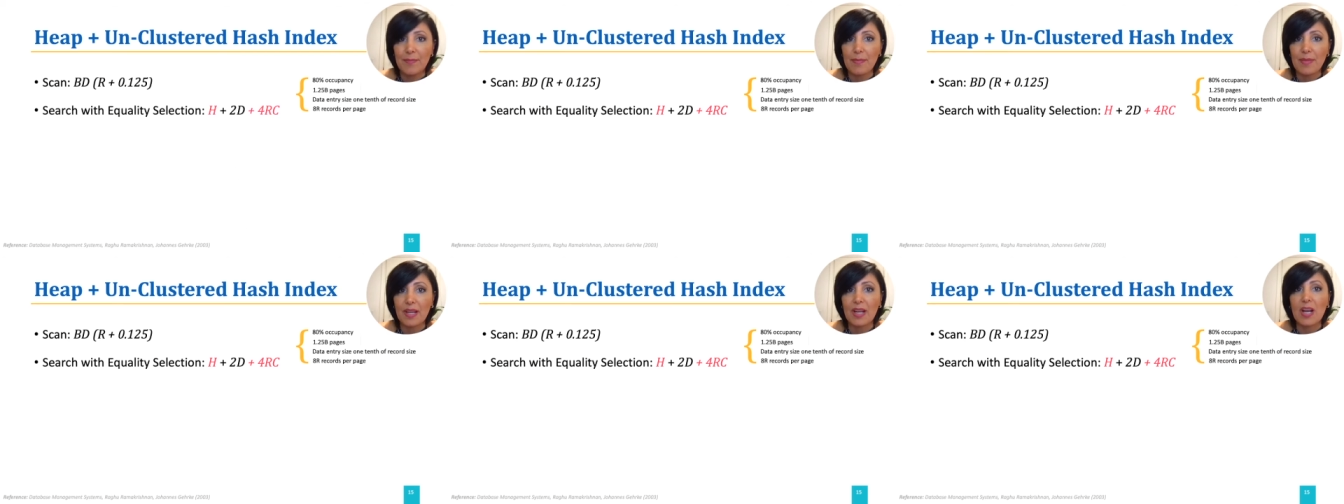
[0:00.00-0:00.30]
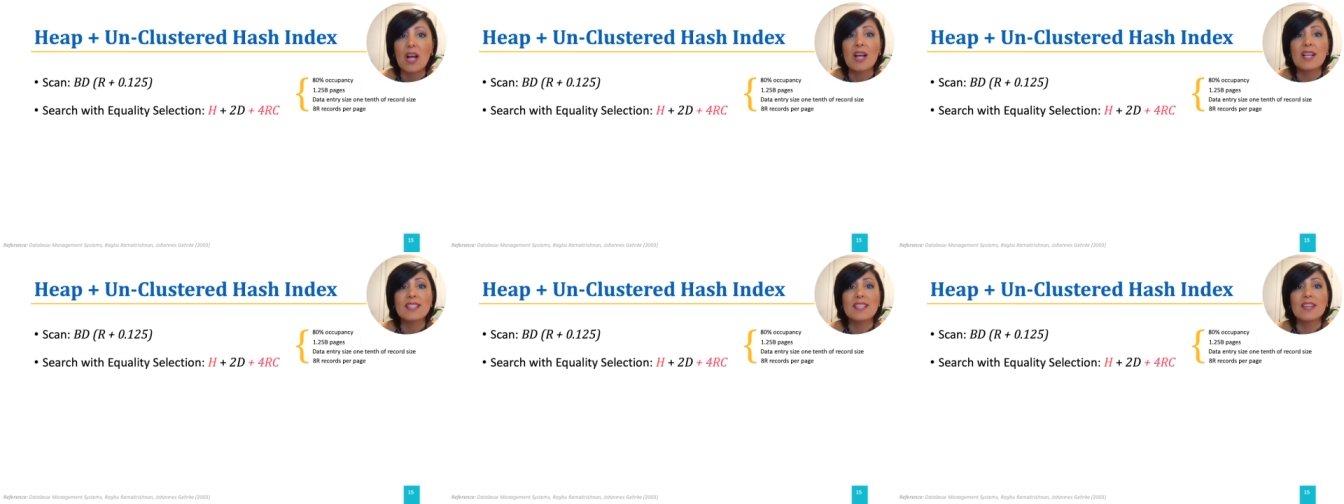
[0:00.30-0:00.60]
the
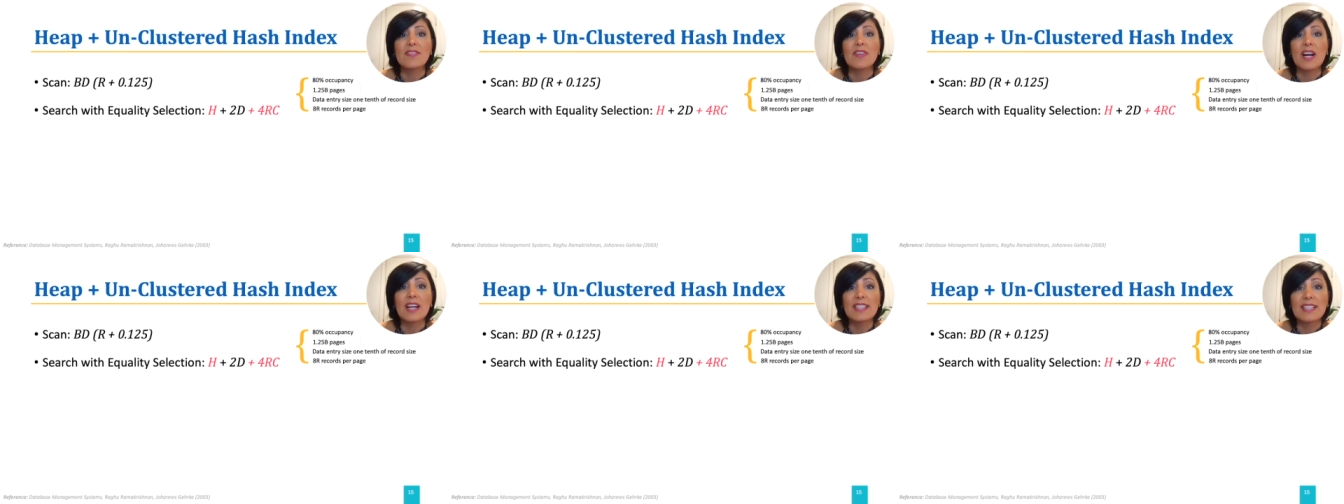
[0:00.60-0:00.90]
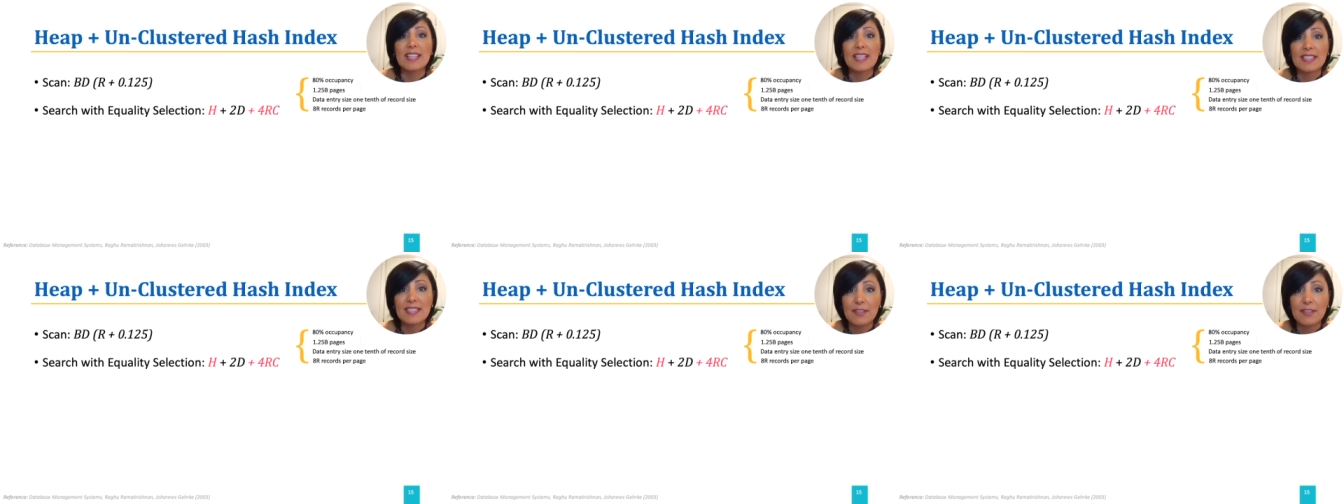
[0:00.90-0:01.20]
cost of
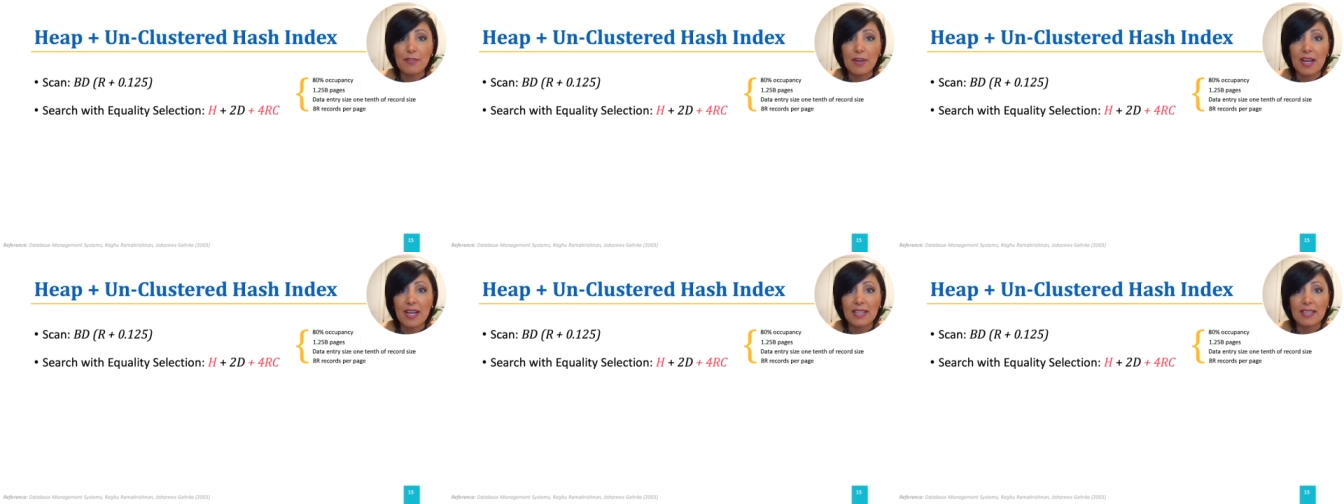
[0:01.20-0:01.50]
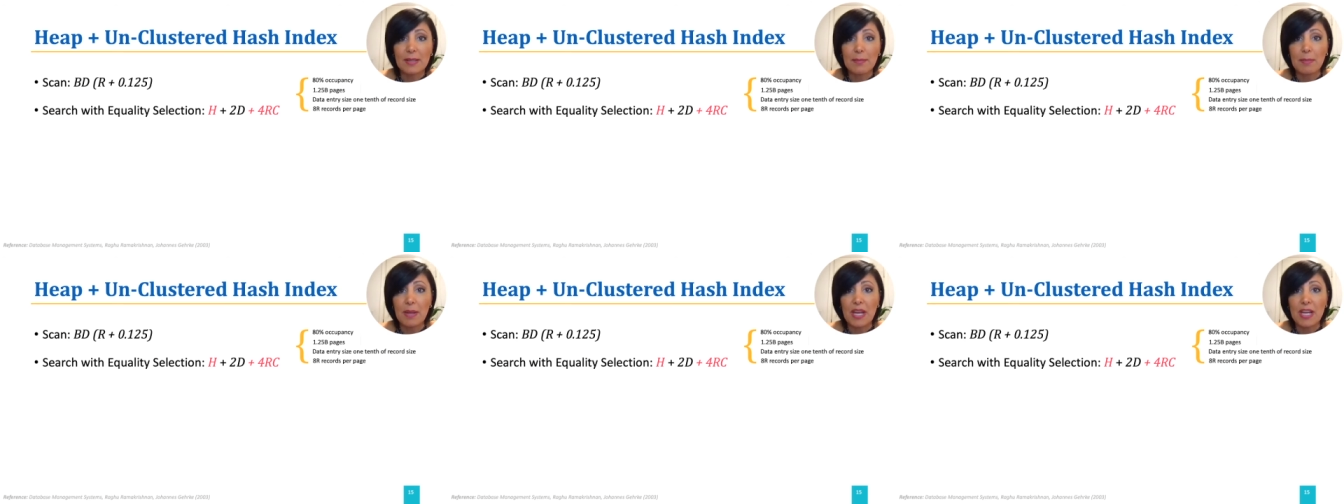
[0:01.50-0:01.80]
identifying
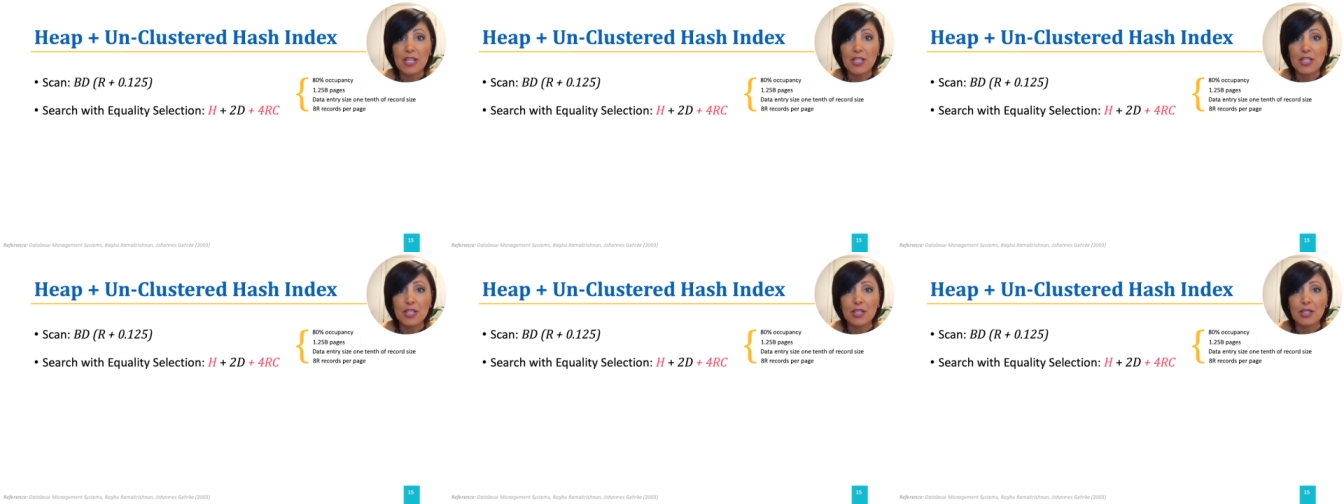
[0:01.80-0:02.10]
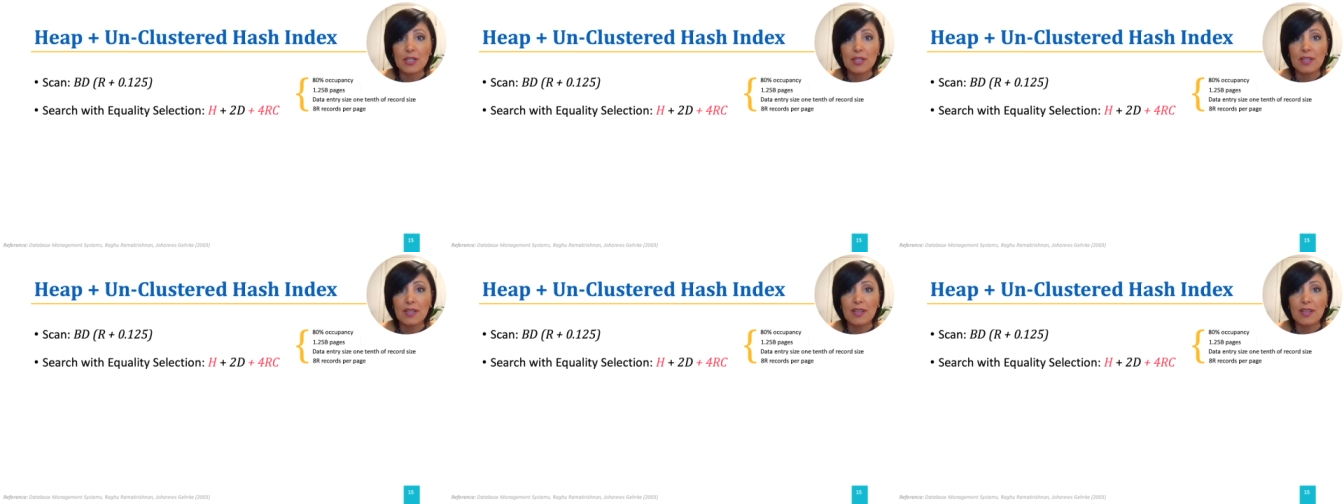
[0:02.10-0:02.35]
the page